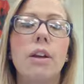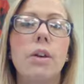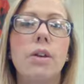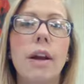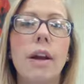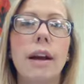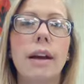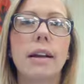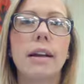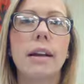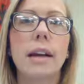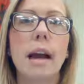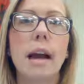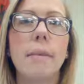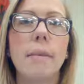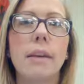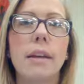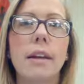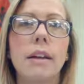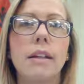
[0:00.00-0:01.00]
you're not going to
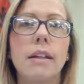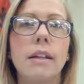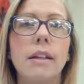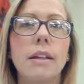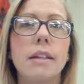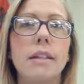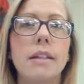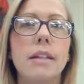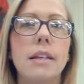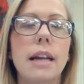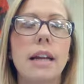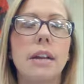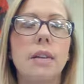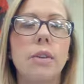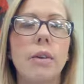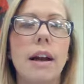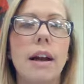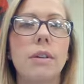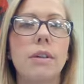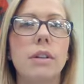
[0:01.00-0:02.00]
come in and stand
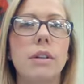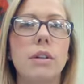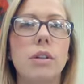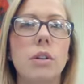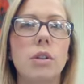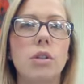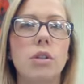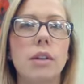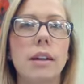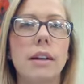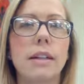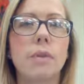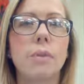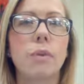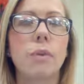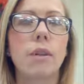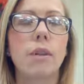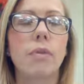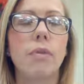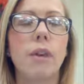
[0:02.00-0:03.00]
around and socialize
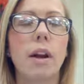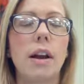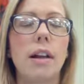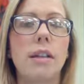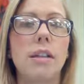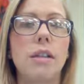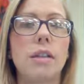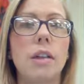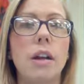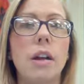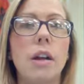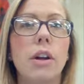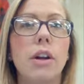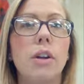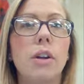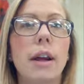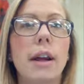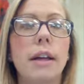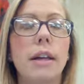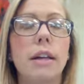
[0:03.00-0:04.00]
with your friends.
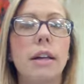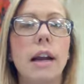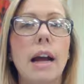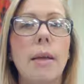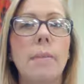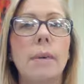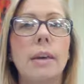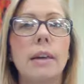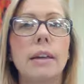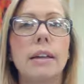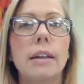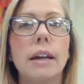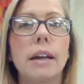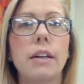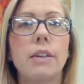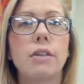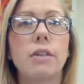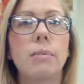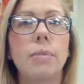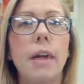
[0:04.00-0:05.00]
You're not going to come in, get
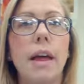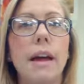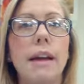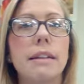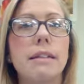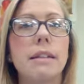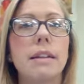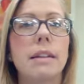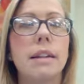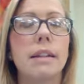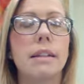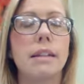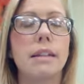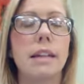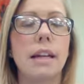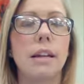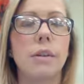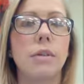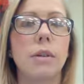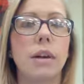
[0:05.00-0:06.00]
your supplies, and then
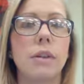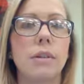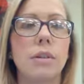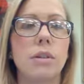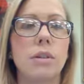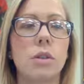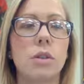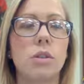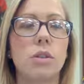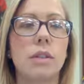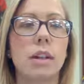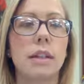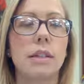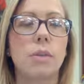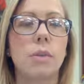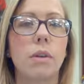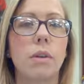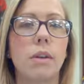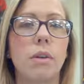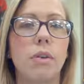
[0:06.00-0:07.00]
stand around and
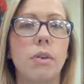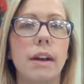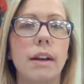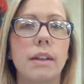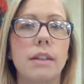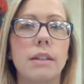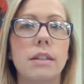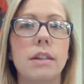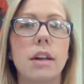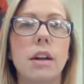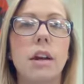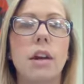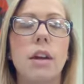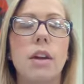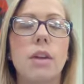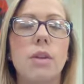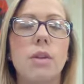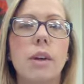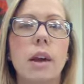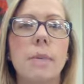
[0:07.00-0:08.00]
socialize with your friends.
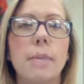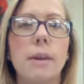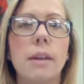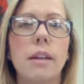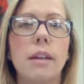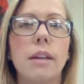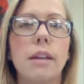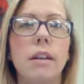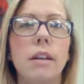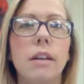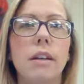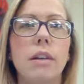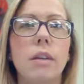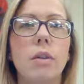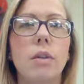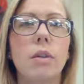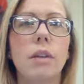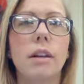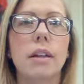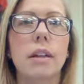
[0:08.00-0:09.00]
You come in,
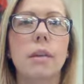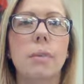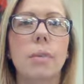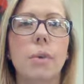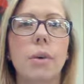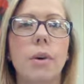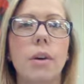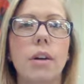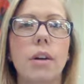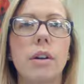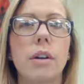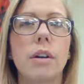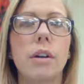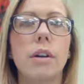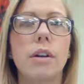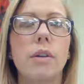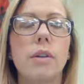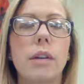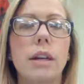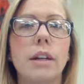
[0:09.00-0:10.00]
you look at the board,
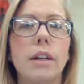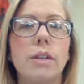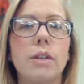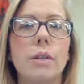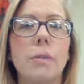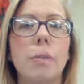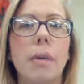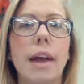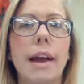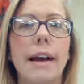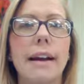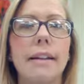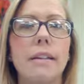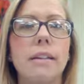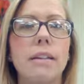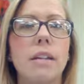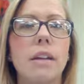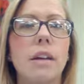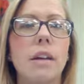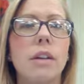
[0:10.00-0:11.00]
you get your
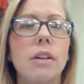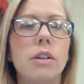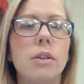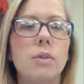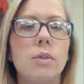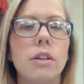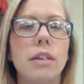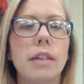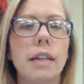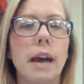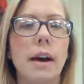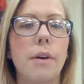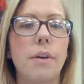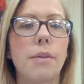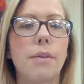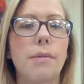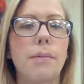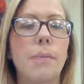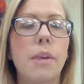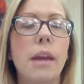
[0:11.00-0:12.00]
supplies, you sit
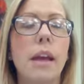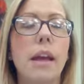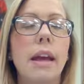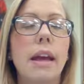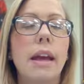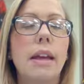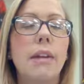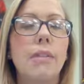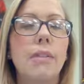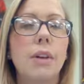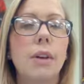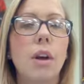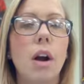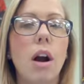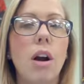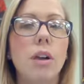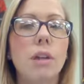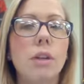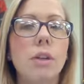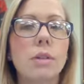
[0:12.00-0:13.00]
down. If there
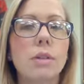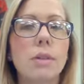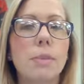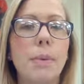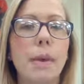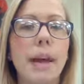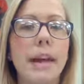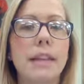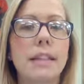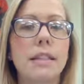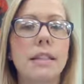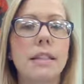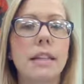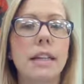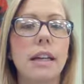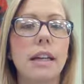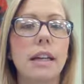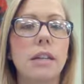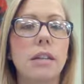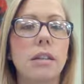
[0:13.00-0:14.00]
are no supplies to
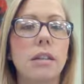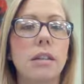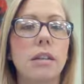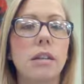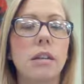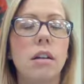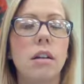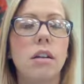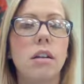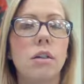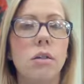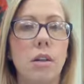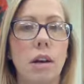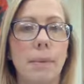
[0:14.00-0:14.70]
get, you